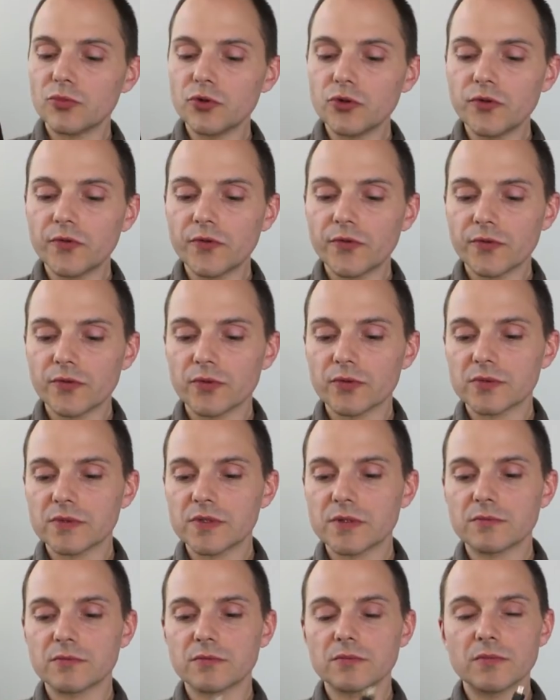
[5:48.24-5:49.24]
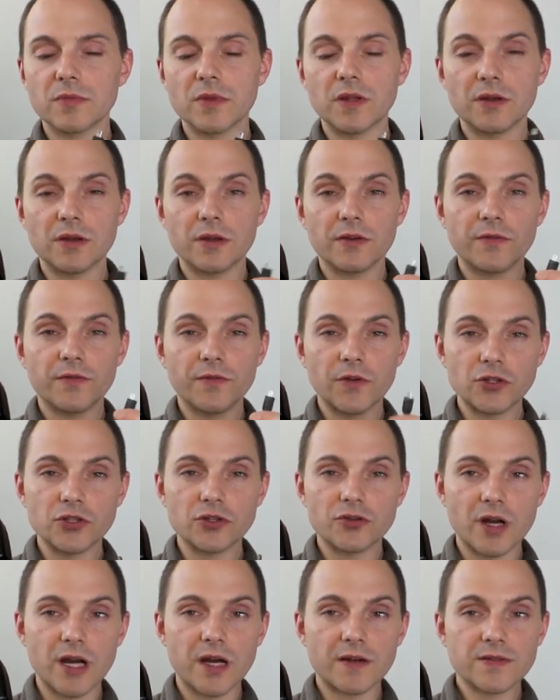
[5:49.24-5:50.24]
to move the
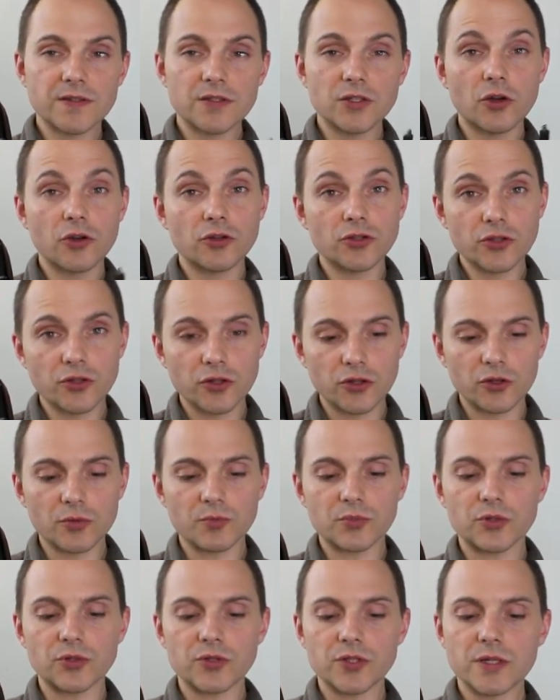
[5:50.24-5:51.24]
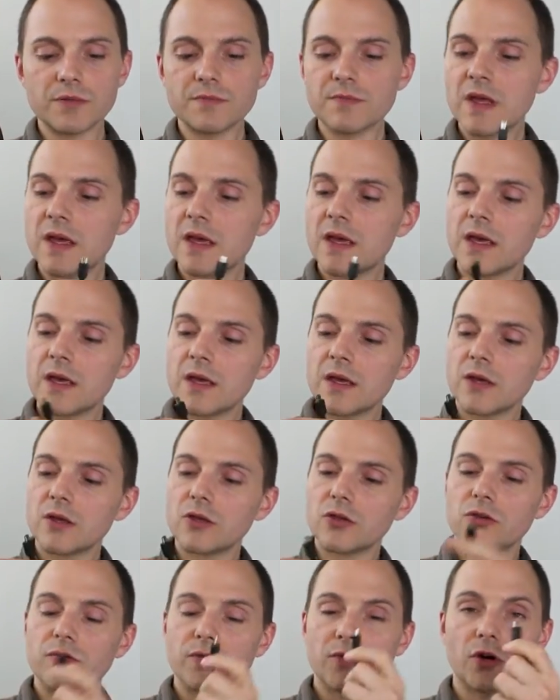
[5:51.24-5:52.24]
photographs onto your computer.
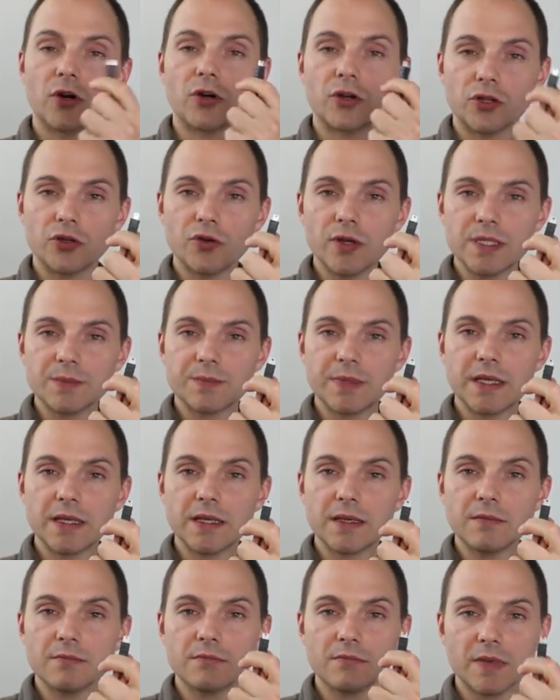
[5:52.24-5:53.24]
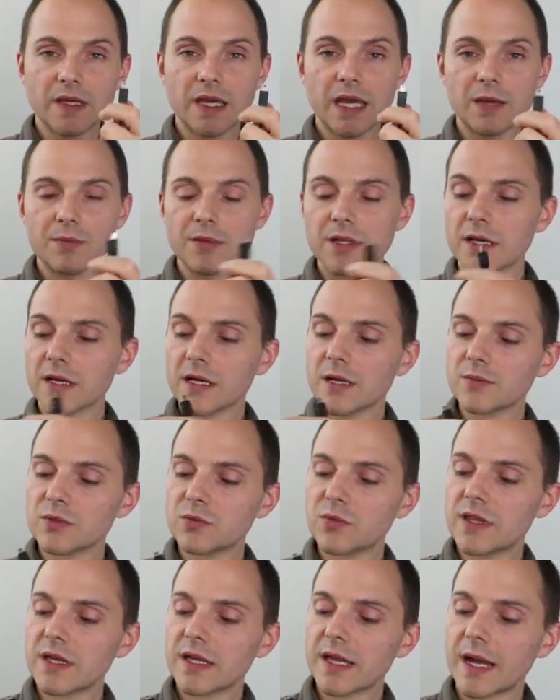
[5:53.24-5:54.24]
You've got a USB cable that comes
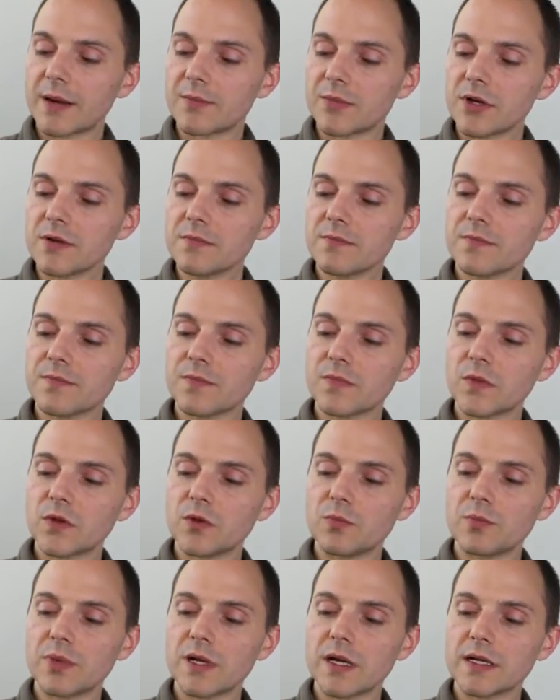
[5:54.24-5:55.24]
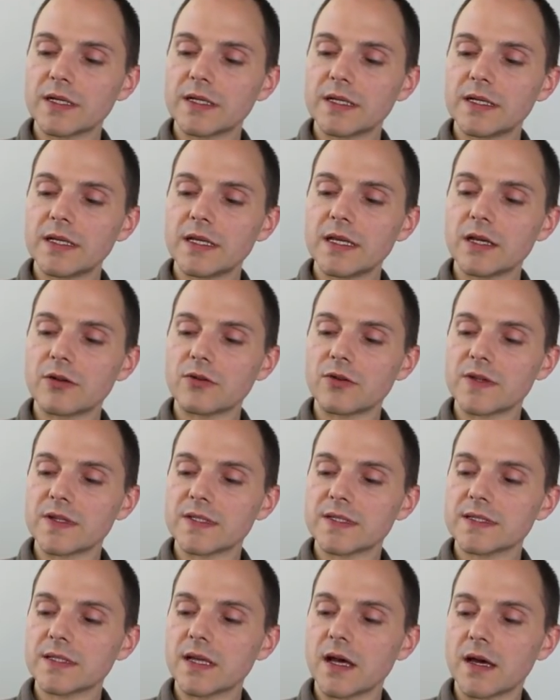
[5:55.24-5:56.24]
with the camera. Plug it in here on the
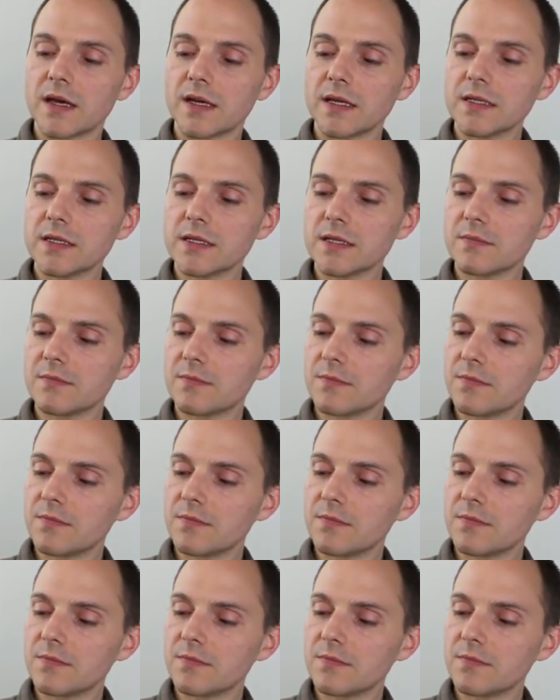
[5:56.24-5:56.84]
side,